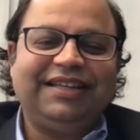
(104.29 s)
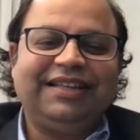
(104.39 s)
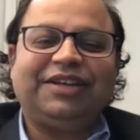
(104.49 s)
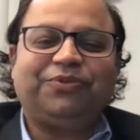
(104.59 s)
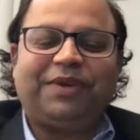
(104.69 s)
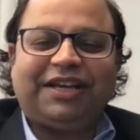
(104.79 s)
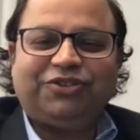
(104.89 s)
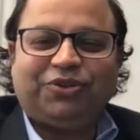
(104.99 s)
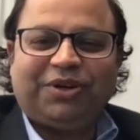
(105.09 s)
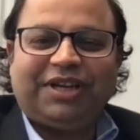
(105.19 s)
And that's when I
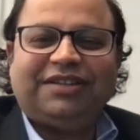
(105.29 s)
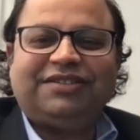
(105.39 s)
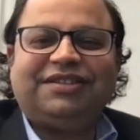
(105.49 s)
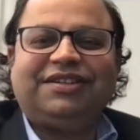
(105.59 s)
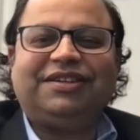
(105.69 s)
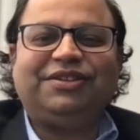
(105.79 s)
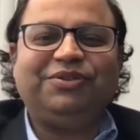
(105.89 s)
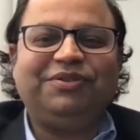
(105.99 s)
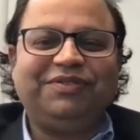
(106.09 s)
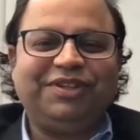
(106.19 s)
joined uh, the
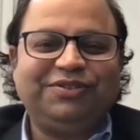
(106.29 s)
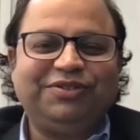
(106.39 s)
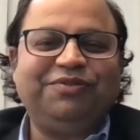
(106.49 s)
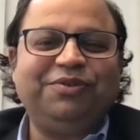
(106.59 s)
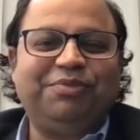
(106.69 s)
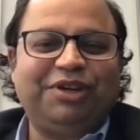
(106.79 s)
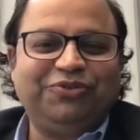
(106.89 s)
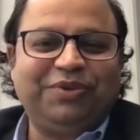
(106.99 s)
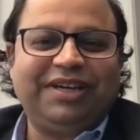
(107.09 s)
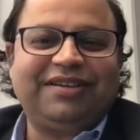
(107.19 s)
University of New
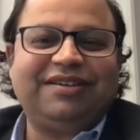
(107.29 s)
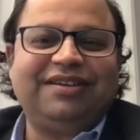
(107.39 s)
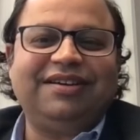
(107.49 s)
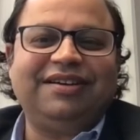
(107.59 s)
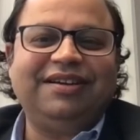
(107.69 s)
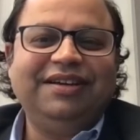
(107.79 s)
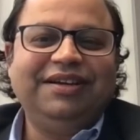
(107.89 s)
Brunswick uh,